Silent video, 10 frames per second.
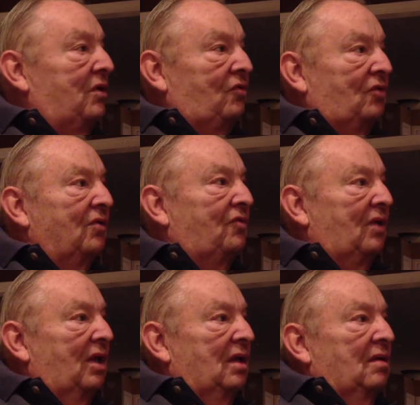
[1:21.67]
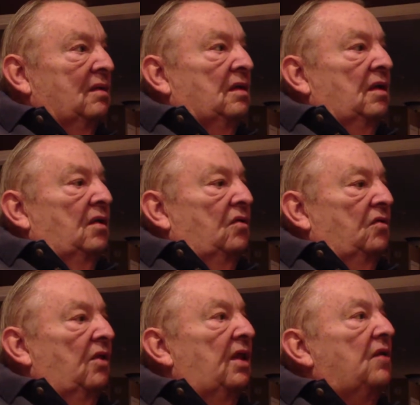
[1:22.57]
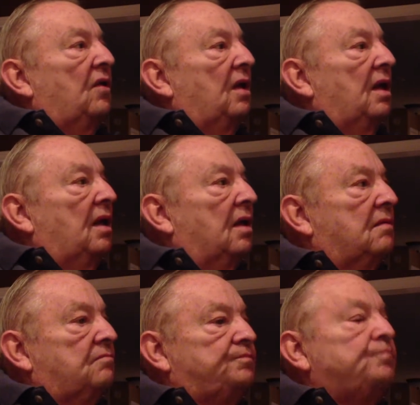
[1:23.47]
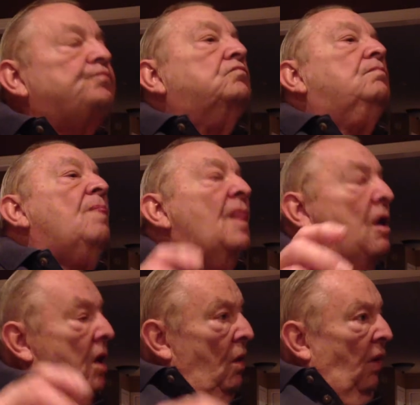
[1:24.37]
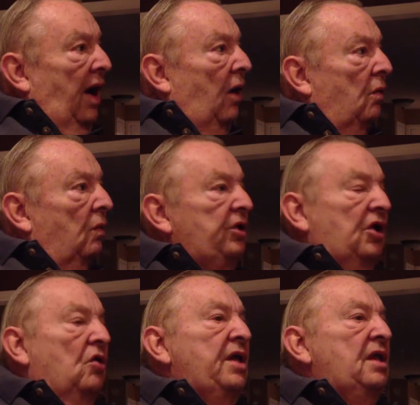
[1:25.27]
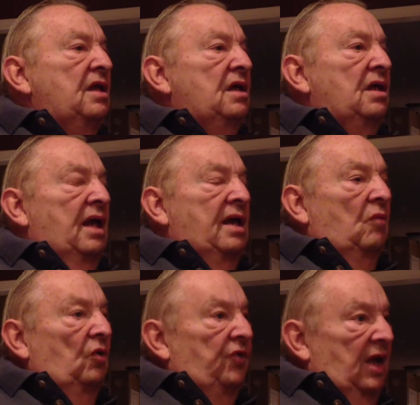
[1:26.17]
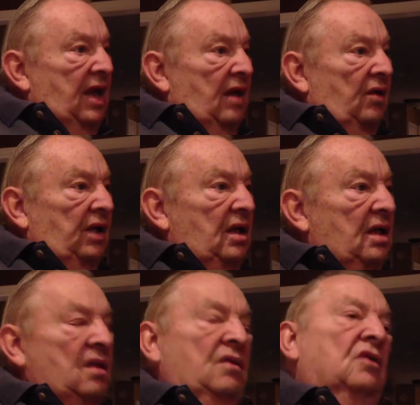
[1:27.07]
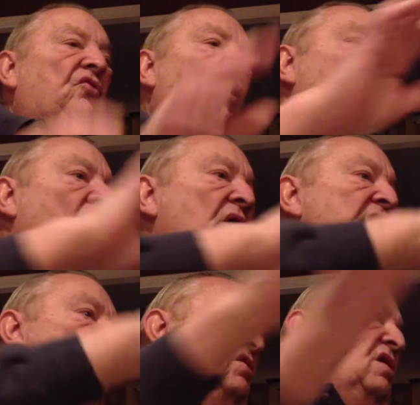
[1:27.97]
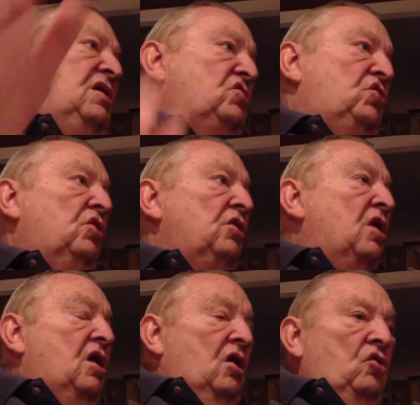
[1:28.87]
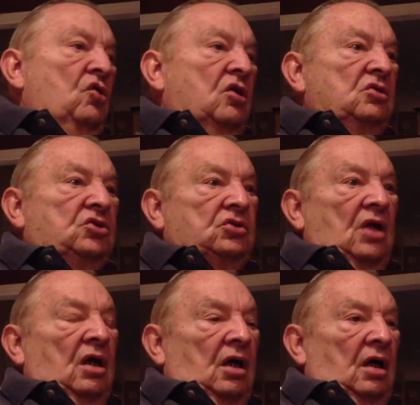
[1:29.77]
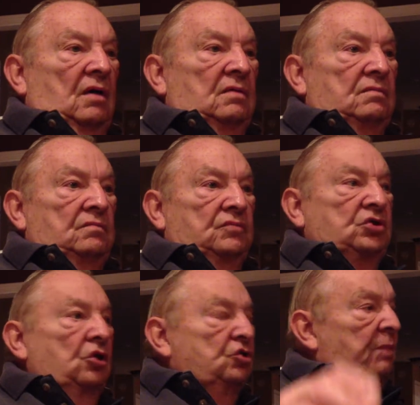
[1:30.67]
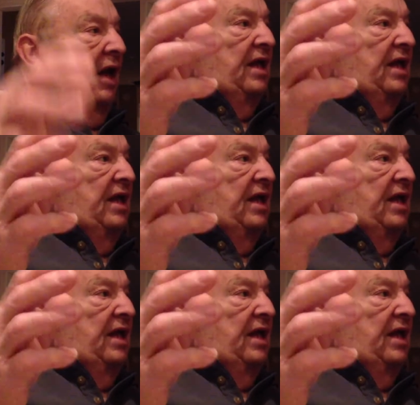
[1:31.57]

researched. it. So then you So went on the Hamilton County sex offenders list. Well, when you go into Hamilton County, there's all kinds of things you can you can uh, search by